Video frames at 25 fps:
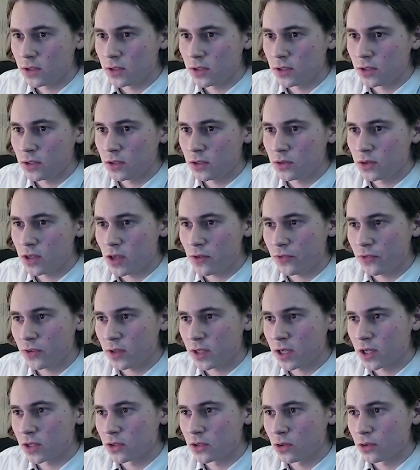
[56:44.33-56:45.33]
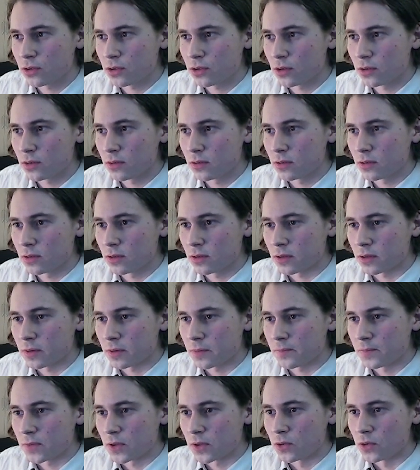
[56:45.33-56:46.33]
You definitely cannot
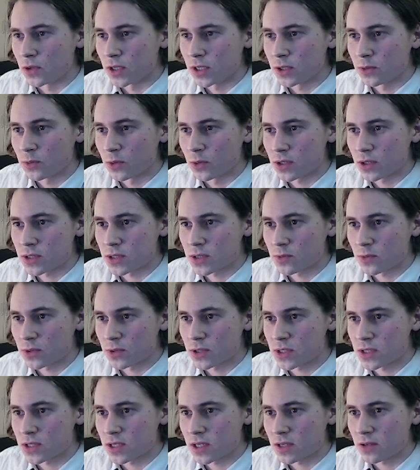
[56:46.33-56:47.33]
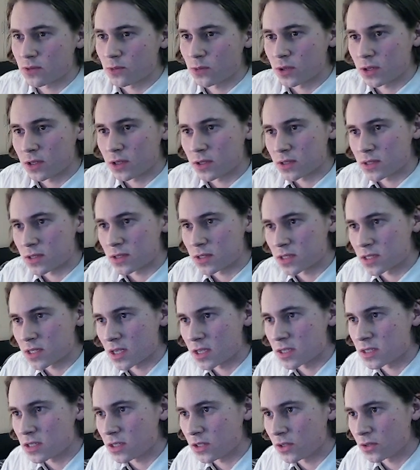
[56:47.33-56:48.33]
read what it
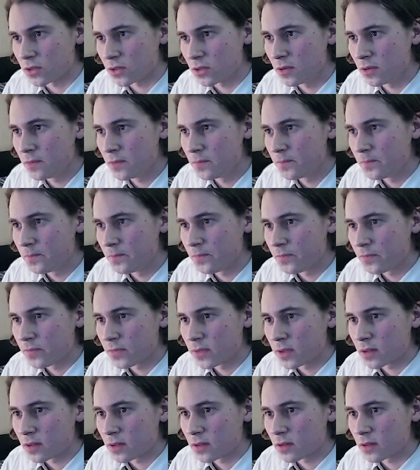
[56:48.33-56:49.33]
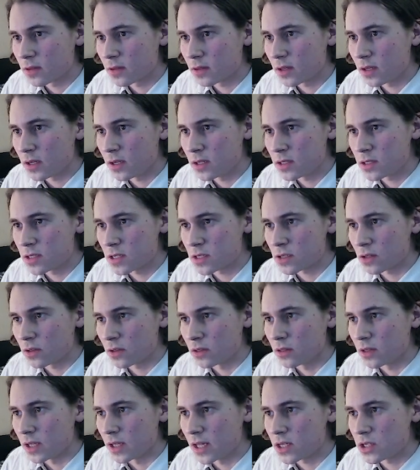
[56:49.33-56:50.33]
says here. It says
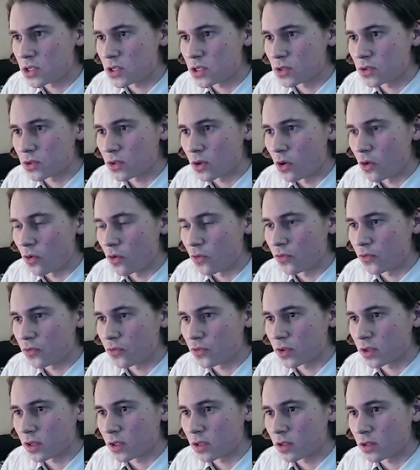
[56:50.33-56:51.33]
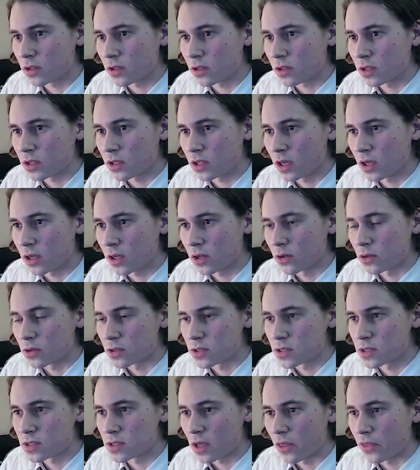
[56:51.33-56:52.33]
Legend of
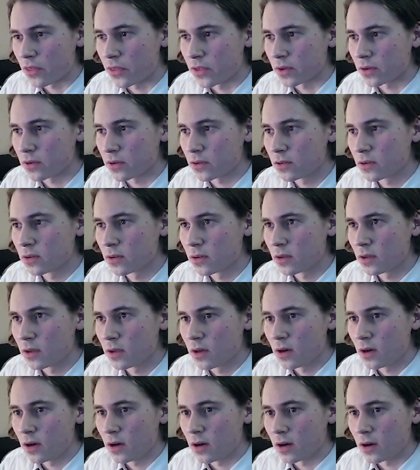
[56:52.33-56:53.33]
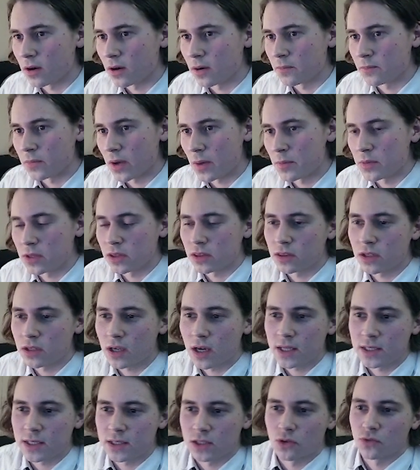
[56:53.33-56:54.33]
Chaos, I think. I mean, the
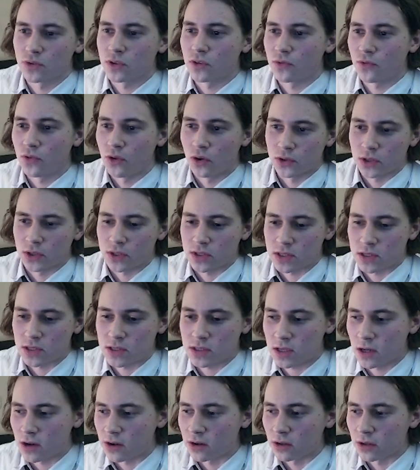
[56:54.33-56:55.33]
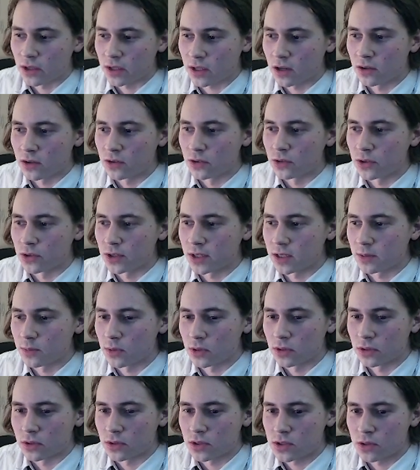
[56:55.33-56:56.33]
idea of the font is it's kind of like
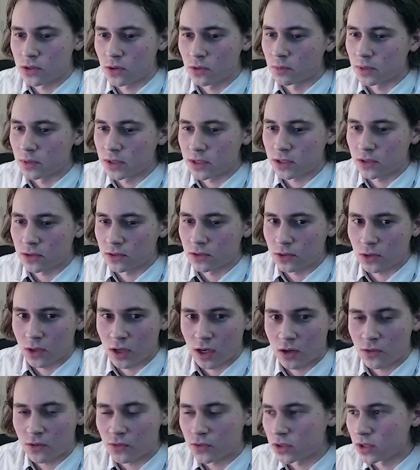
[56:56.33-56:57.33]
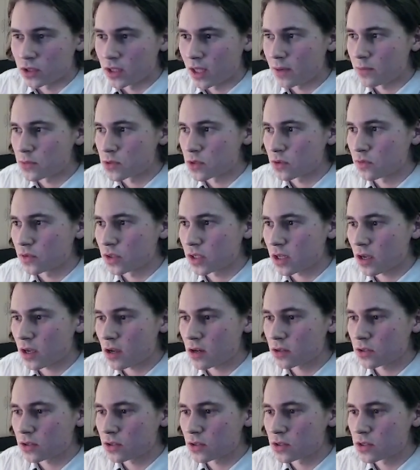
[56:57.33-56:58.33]
unreadable and so on, but here you have the names of the
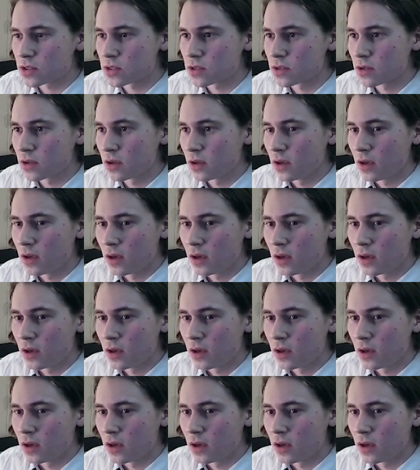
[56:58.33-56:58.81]
characters.